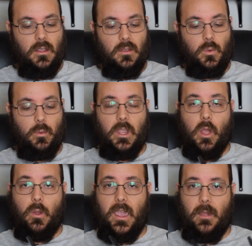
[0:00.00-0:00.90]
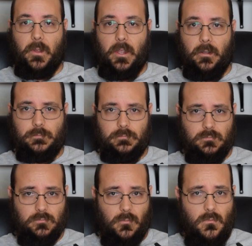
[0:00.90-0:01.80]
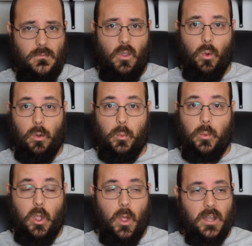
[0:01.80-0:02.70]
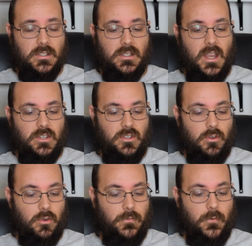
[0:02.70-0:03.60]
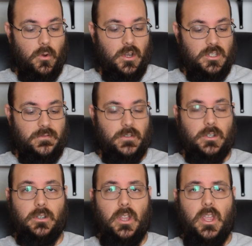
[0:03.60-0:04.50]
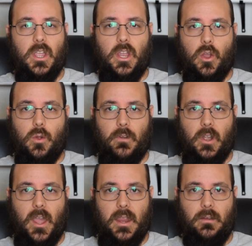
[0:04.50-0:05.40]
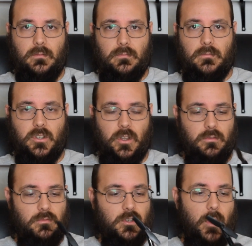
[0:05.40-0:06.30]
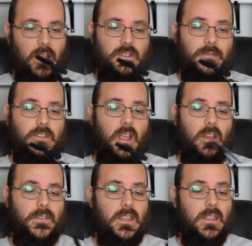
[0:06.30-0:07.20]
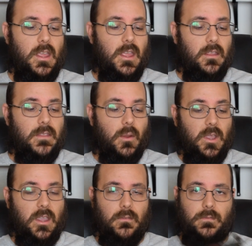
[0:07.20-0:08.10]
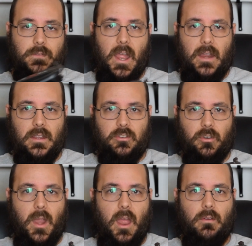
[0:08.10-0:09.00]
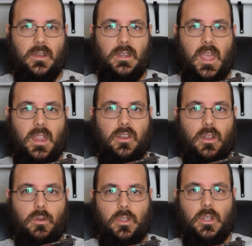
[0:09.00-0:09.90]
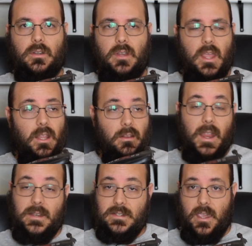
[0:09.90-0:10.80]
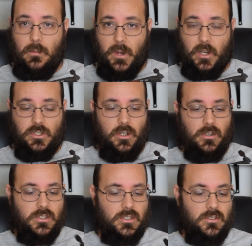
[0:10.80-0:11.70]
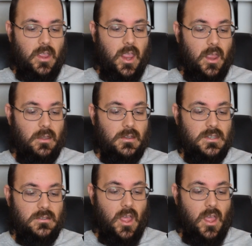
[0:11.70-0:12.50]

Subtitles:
when we go camping or when we go out to the desert or the forest for an overnight to do astrophotography, that we can fly these around and get, good landscape pictures and